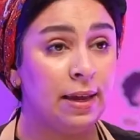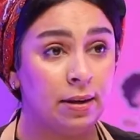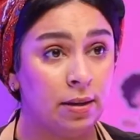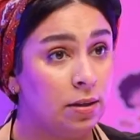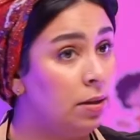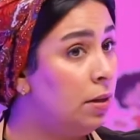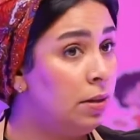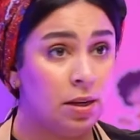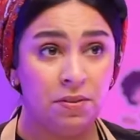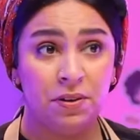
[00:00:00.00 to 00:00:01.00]
in.
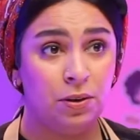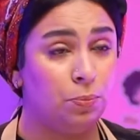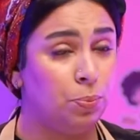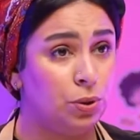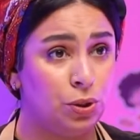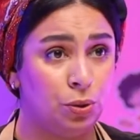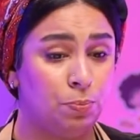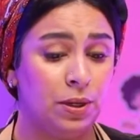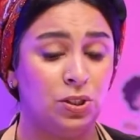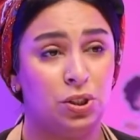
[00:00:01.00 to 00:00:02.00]
Never put your
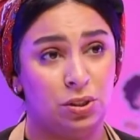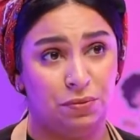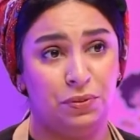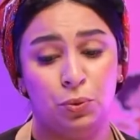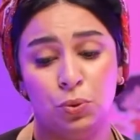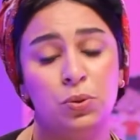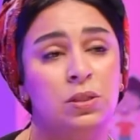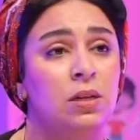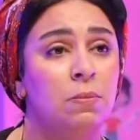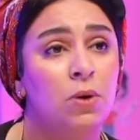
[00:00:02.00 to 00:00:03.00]
brushes if you use
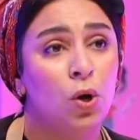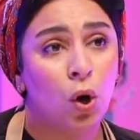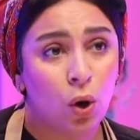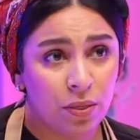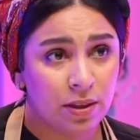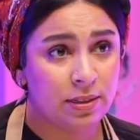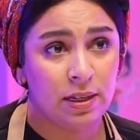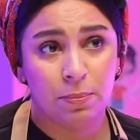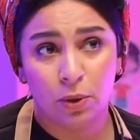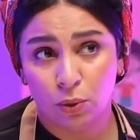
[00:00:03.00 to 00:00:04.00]
them on the
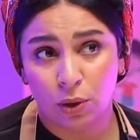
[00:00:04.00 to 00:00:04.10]
table or